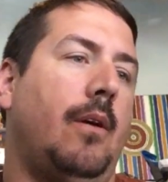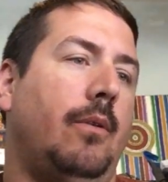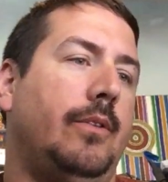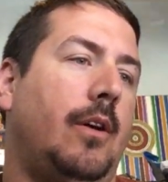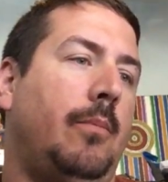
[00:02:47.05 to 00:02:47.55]
the
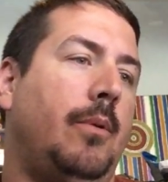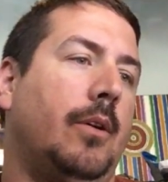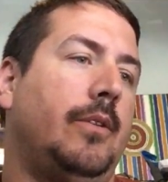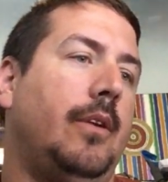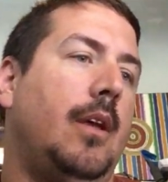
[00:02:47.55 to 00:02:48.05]
hotel
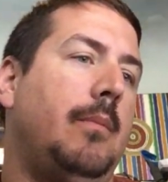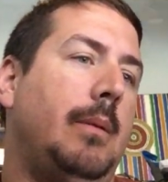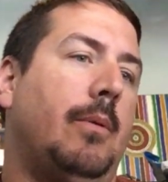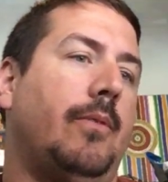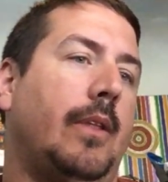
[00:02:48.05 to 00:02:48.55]
booked
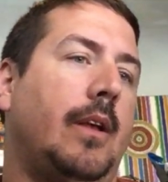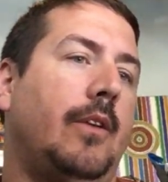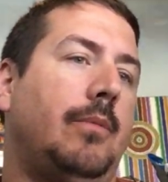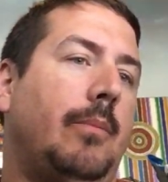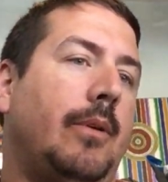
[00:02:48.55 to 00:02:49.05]
for the customer.